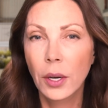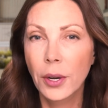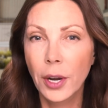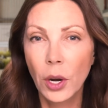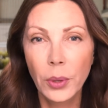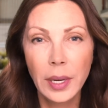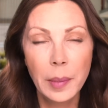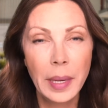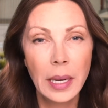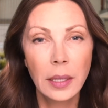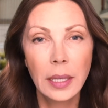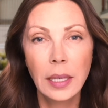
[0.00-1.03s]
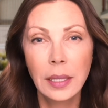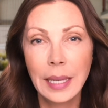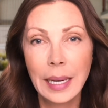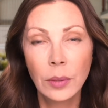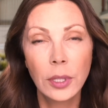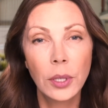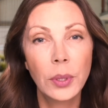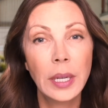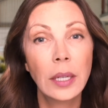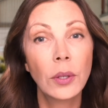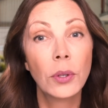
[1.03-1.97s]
No emailing, downloading,